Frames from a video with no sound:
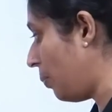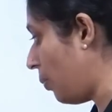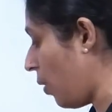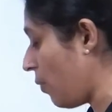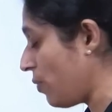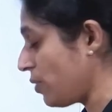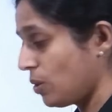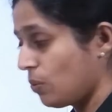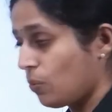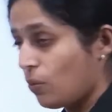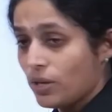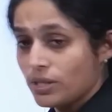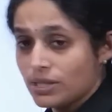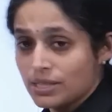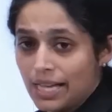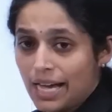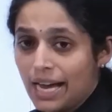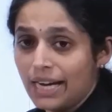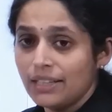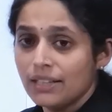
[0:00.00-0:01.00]
provision was
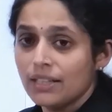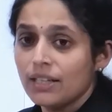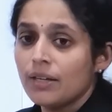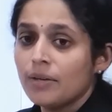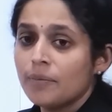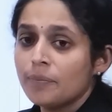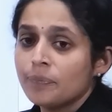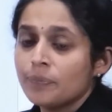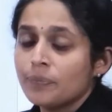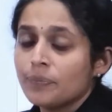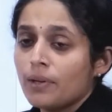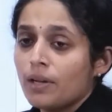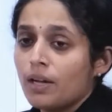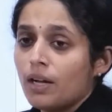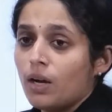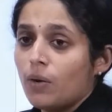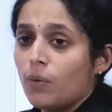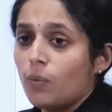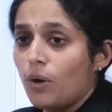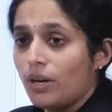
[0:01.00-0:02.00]
that
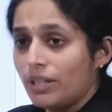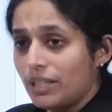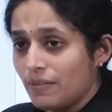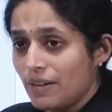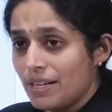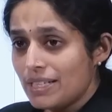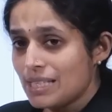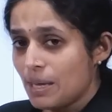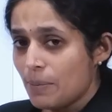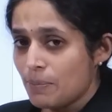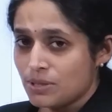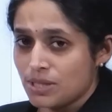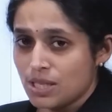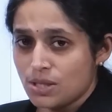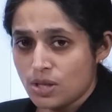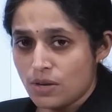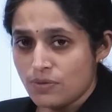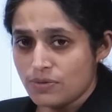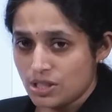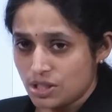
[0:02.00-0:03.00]
whatever
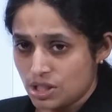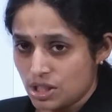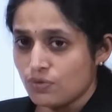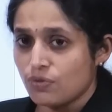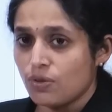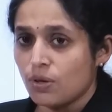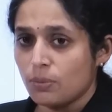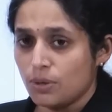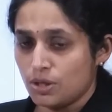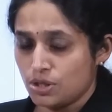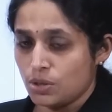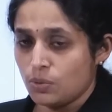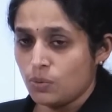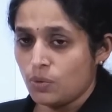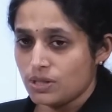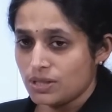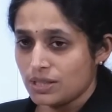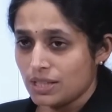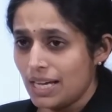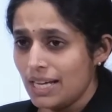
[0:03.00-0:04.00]
substance of such information
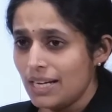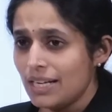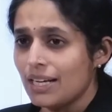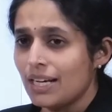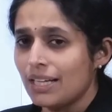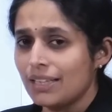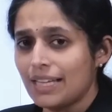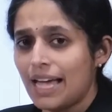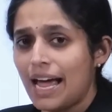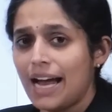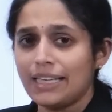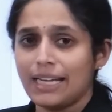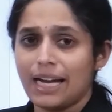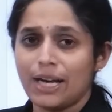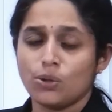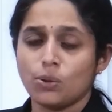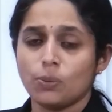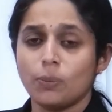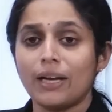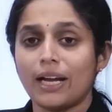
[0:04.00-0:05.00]
was there, that
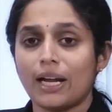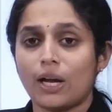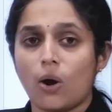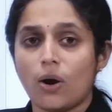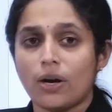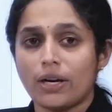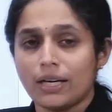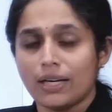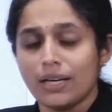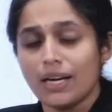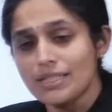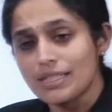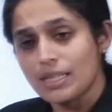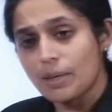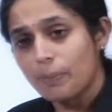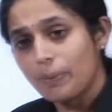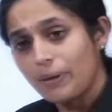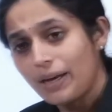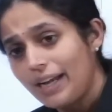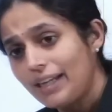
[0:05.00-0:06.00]
had to be recorded in a
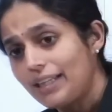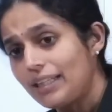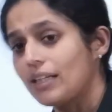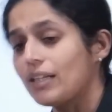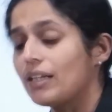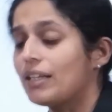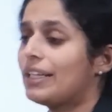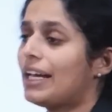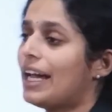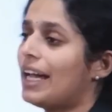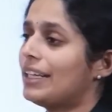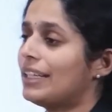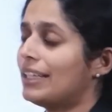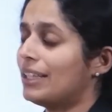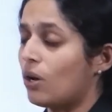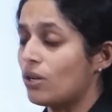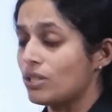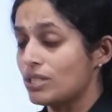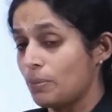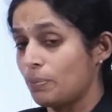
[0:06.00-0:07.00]
separate
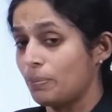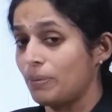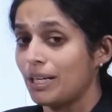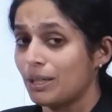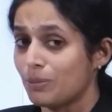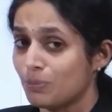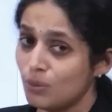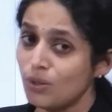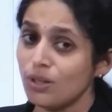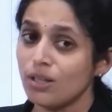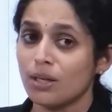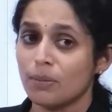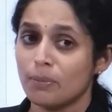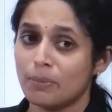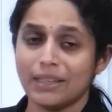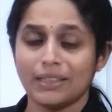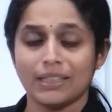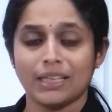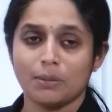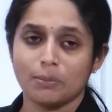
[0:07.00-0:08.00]
diary or separate book
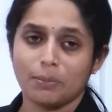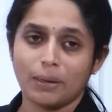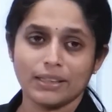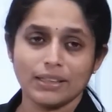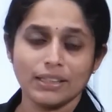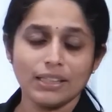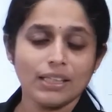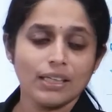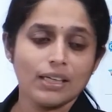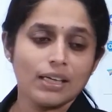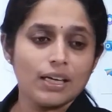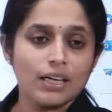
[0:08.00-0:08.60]
maintained by the